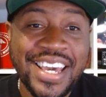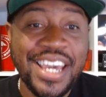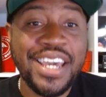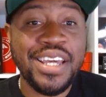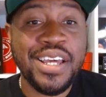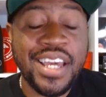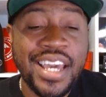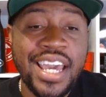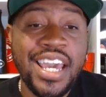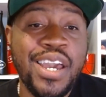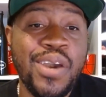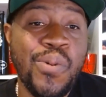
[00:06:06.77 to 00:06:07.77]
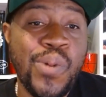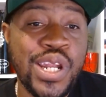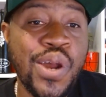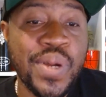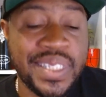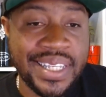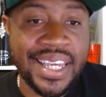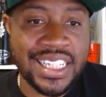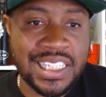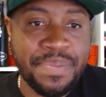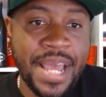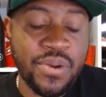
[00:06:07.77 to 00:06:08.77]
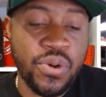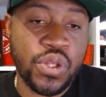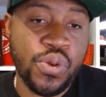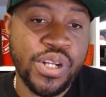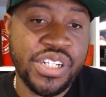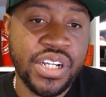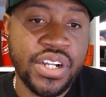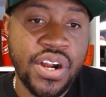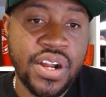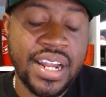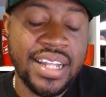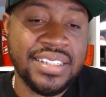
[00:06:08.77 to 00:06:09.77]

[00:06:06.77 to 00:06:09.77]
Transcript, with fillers: He he we know what to expect with Christian Kirk,